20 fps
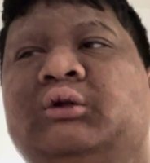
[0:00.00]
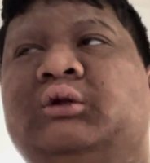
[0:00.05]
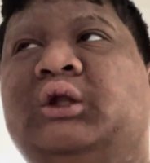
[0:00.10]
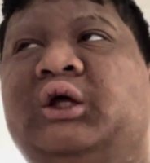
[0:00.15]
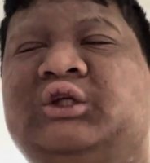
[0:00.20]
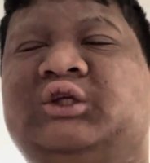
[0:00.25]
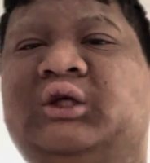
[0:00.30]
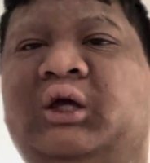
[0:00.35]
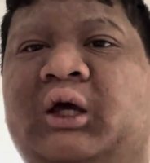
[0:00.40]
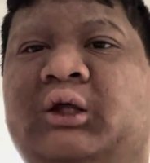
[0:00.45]

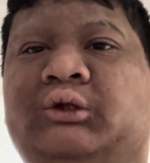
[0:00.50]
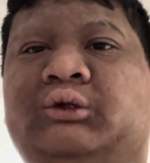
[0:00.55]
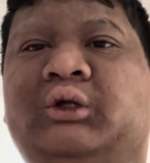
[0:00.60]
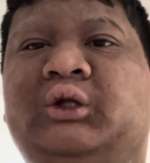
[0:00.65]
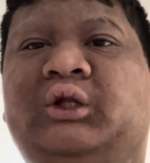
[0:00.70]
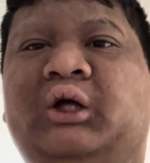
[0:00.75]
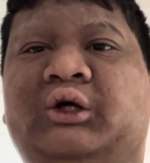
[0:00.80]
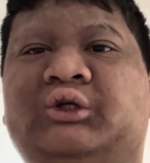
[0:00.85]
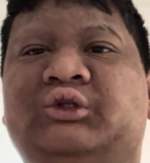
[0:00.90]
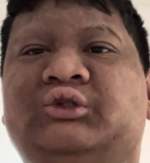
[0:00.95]
Let's get
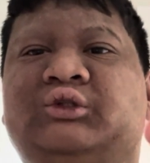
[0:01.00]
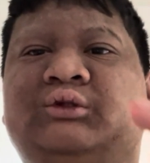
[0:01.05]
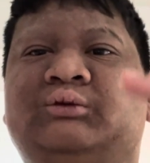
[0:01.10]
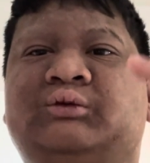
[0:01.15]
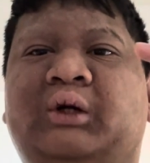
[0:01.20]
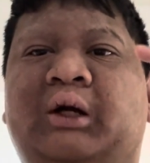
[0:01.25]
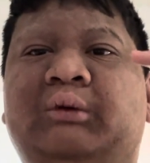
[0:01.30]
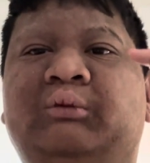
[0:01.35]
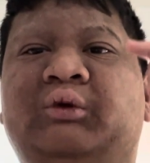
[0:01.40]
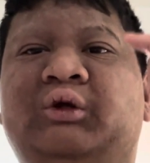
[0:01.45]
3,000
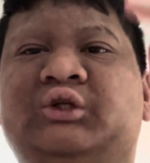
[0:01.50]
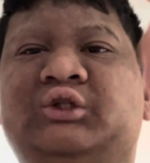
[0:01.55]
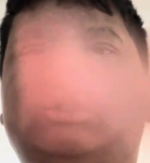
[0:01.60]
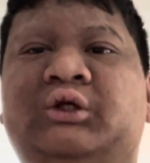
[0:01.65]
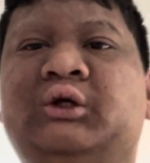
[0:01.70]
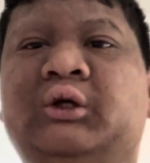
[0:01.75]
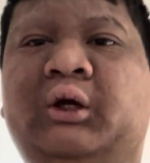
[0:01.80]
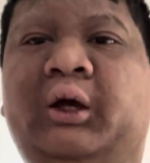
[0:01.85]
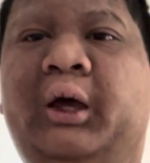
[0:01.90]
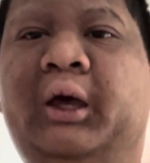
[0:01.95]

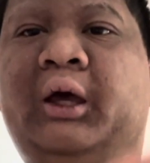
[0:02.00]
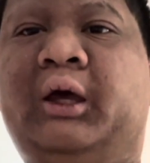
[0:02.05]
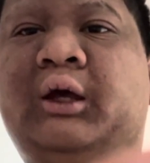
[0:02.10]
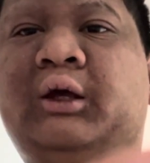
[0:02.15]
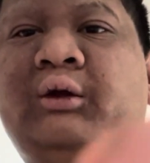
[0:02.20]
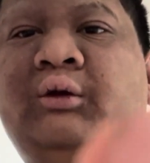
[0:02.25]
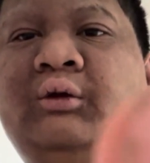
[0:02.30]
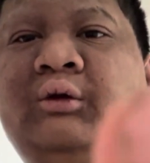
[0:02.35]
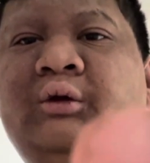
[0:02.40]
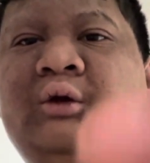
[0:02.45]
subscribers,
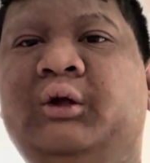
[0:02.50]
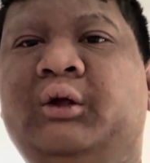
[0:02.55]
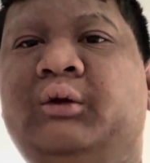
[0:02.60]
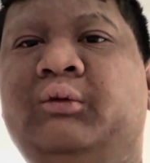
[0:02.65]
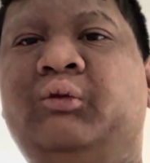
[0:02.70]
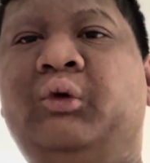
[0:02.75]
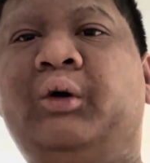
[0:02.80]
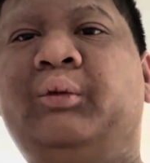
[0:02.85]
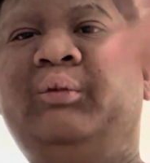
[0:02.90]
and we'll